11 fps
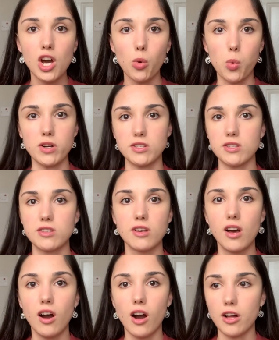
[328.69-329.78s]
whereas
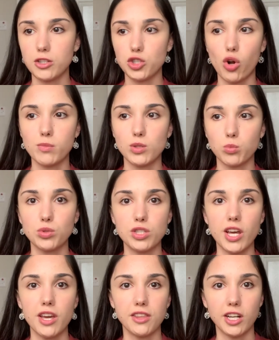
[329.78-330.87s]
other jobs would
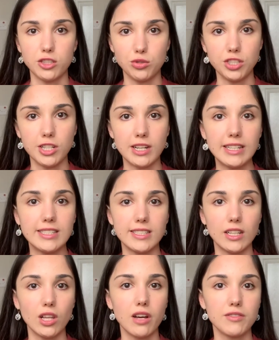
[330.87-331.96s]
say that you need at least a
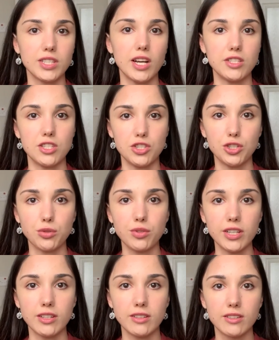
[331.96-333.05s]
life sciences degree.